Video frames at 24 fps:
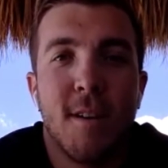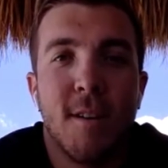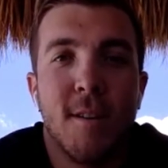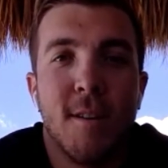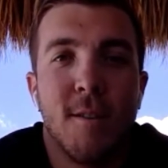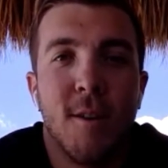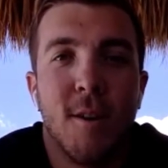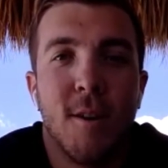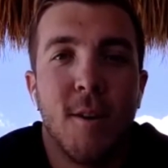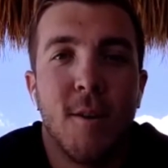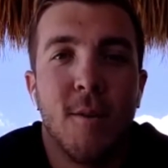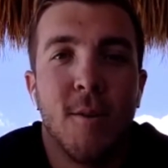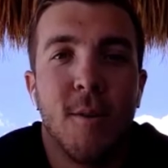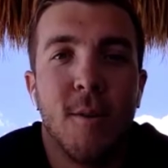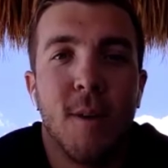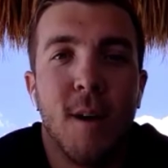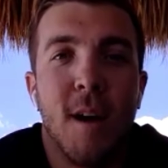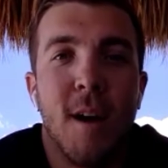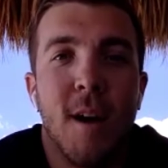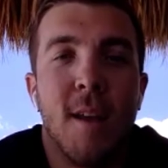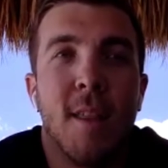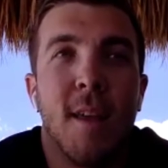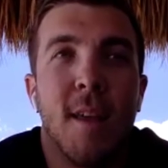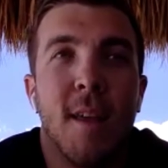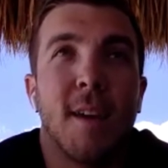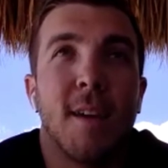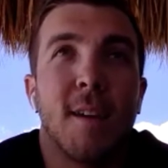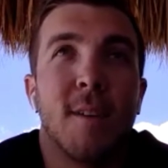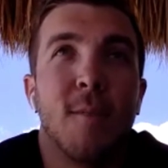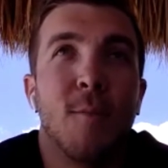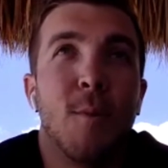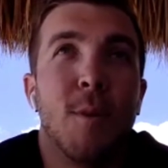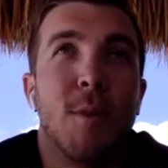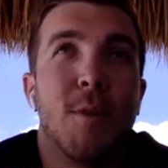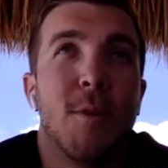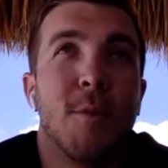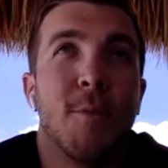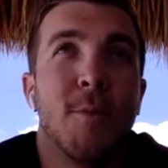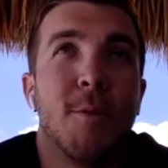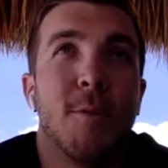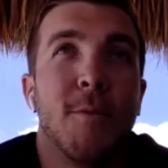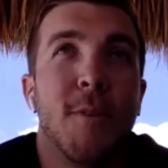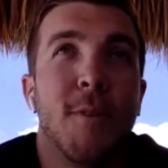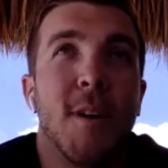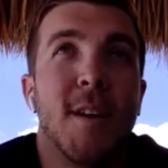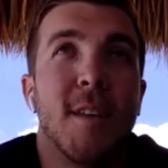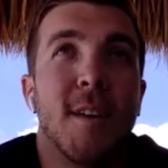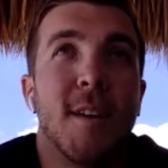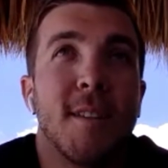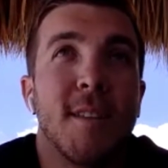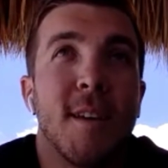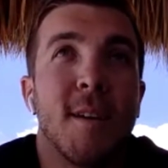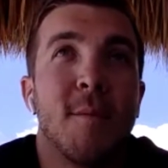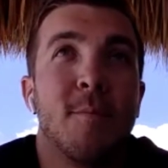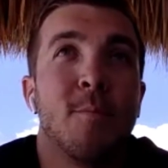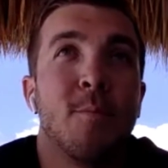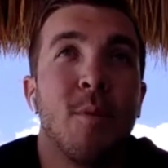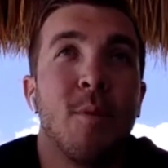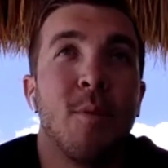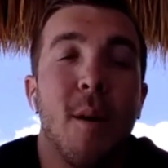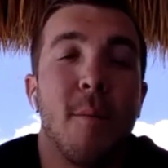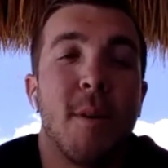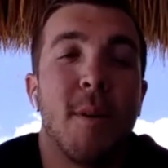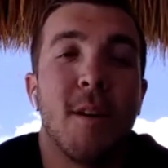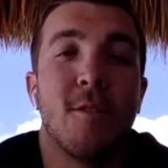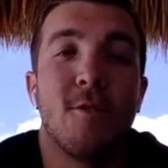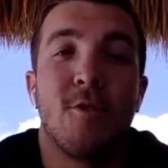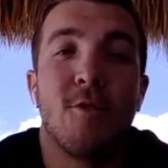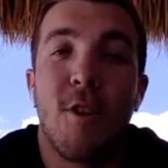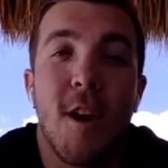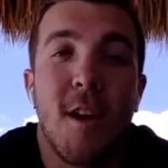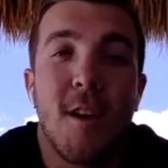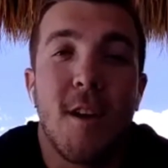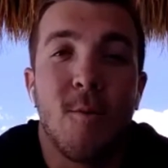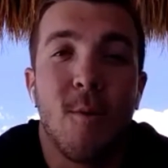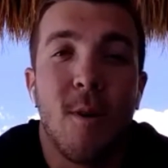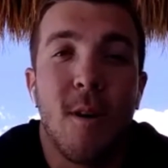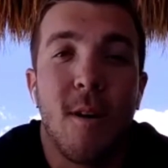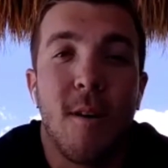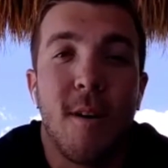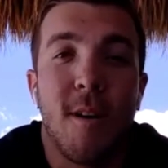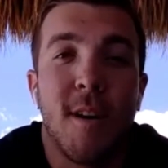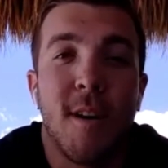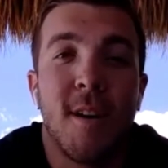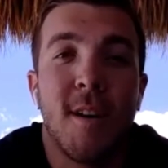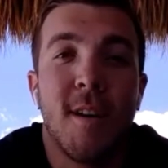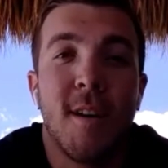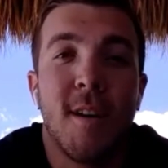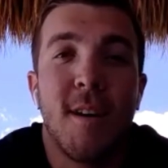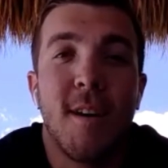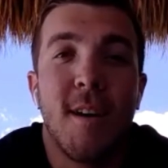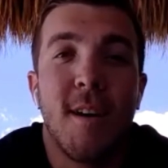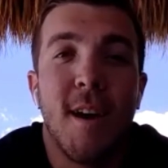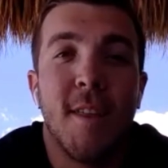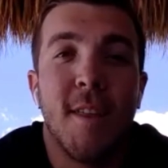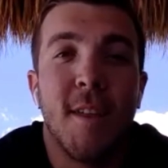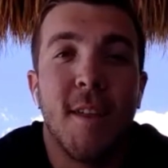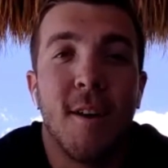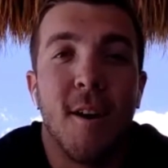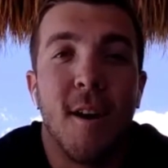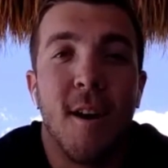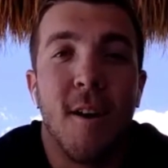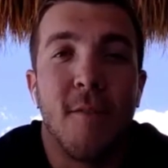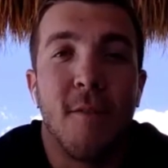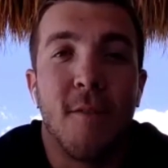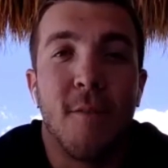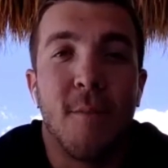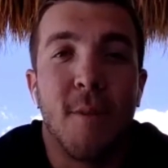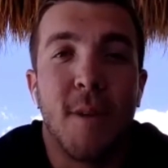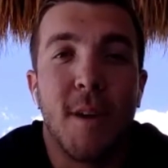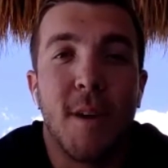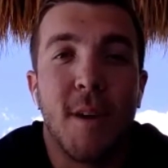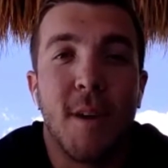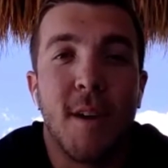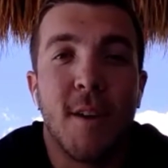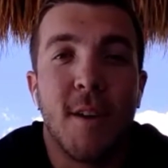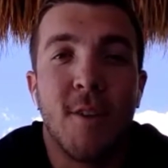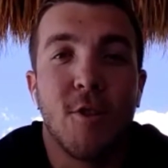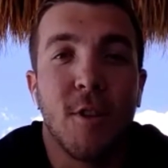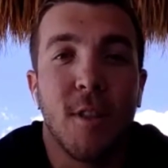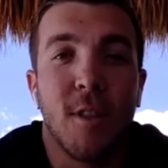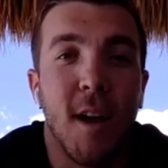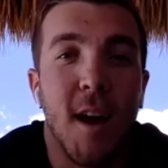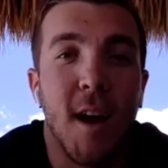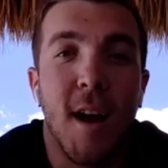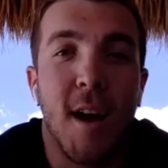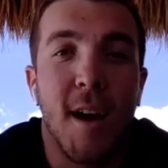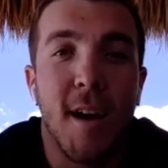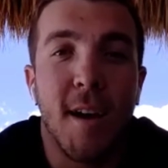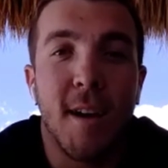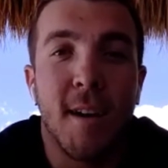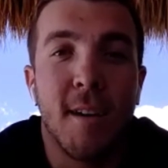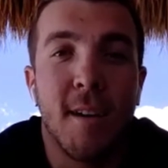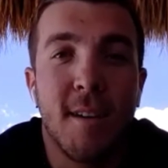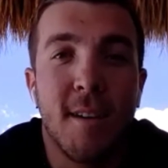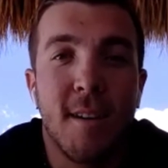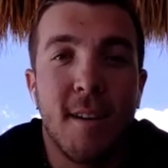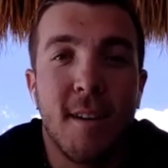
So, like, Winthrop was funny. Like, they brought me in January and then offered me in July.